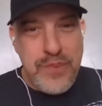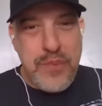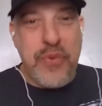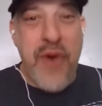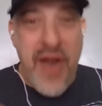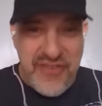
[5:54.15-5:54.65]

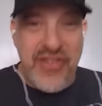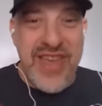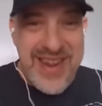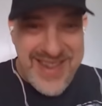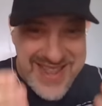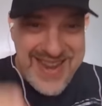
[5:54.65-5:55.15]

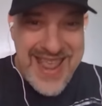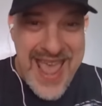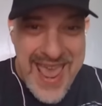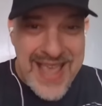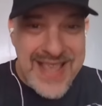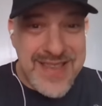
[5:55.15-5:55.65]
prevalent
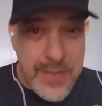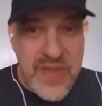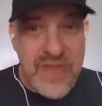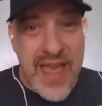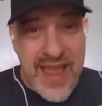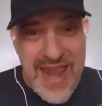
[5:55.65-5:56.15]
today,
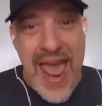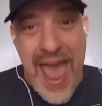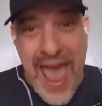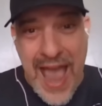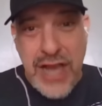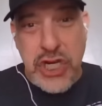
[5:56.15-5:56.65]
something that can
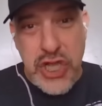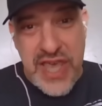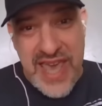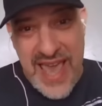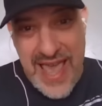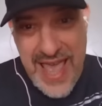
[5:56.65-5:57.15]

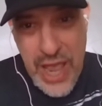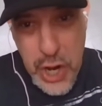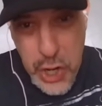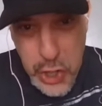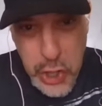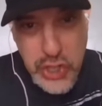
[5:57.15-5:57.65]
actually
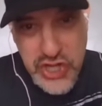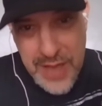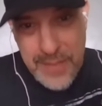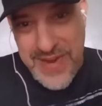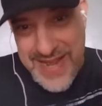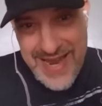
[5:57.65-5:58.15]
hurt
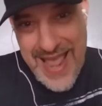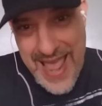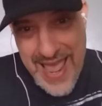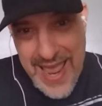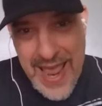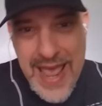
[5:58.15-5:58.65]
them
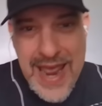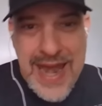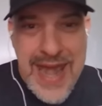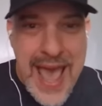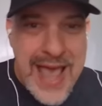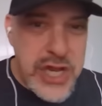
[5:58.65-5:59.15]
today,
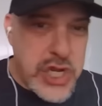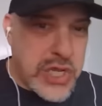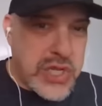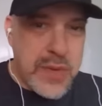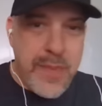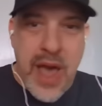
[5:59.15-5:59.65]
not
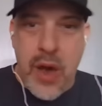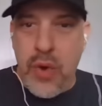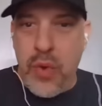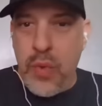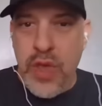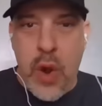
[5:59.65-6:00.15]
just
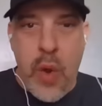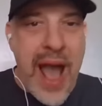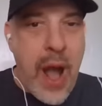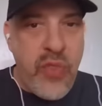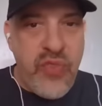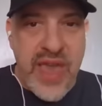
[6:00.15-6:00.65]
about, you know,
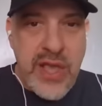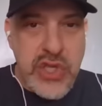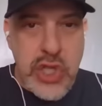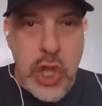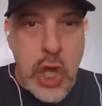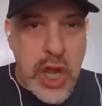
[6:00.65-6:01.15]
how
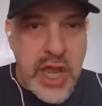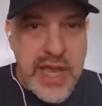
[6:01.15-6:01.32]
things look